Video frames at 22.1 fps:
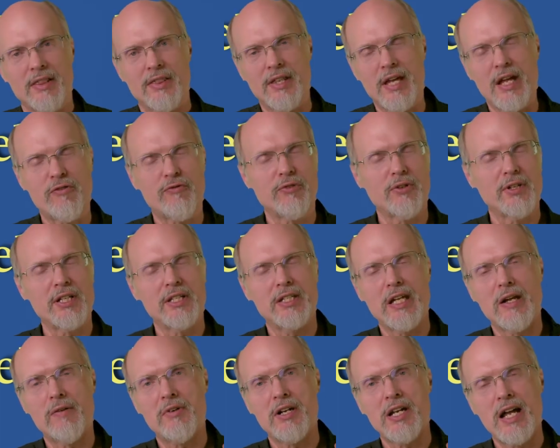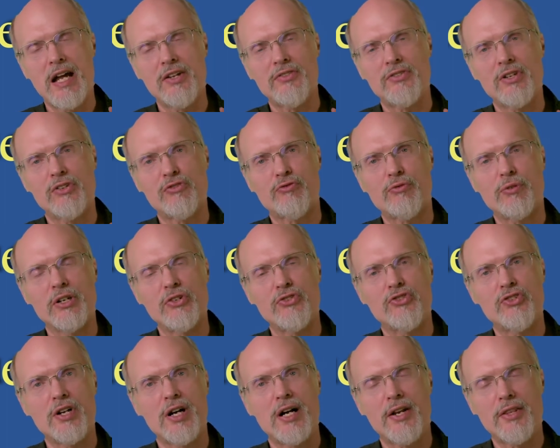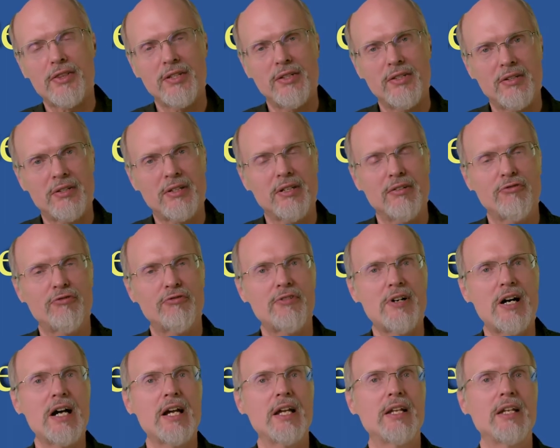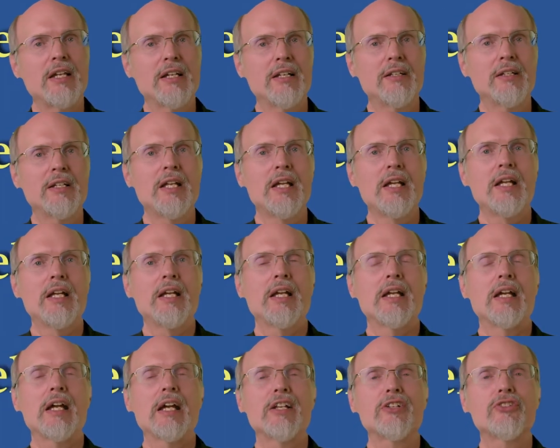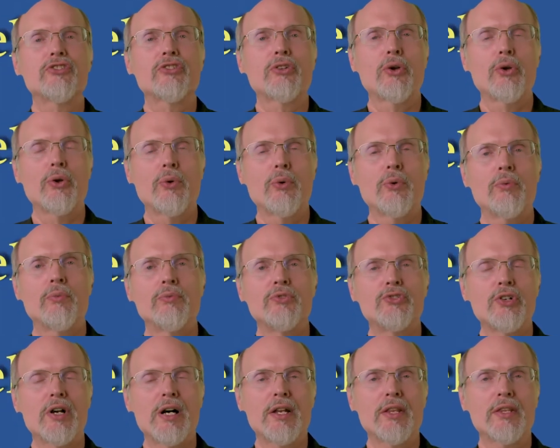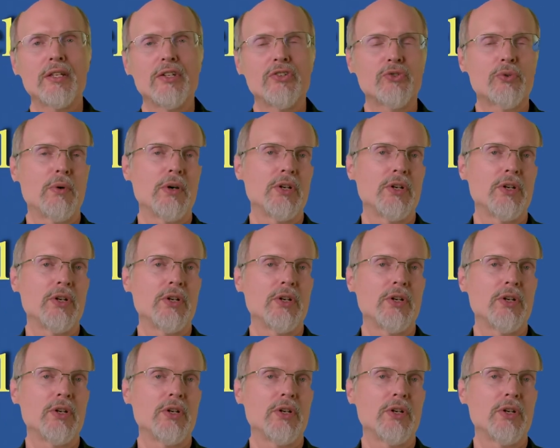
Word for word: Thankfully, David has his friend Jonathan to confide in, and so Jonathan's